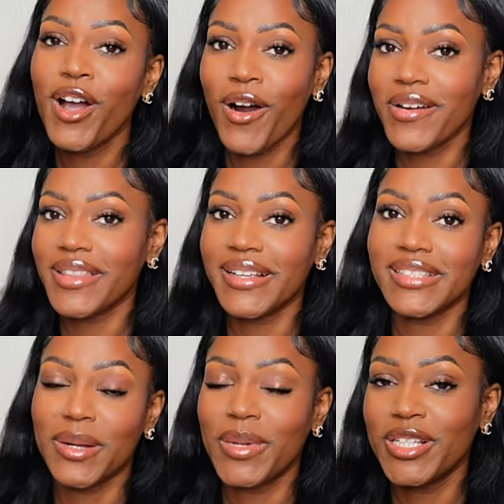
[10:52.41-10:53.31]
are the things
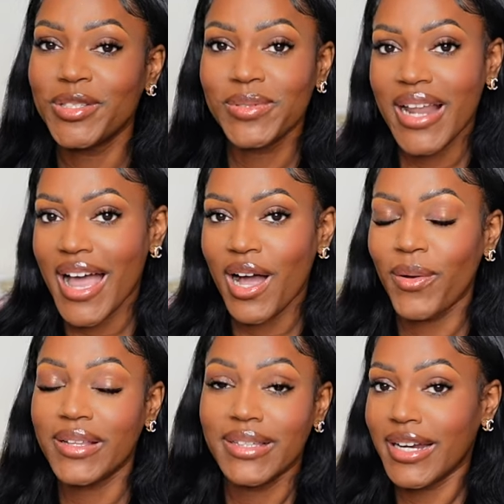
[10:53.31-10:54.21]
that i'm going to do now
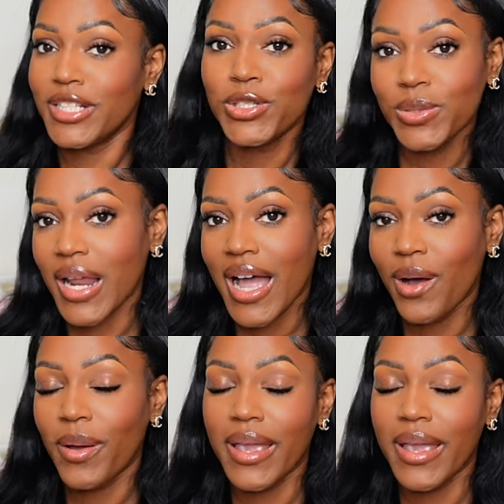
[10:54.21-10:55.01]
and that i do now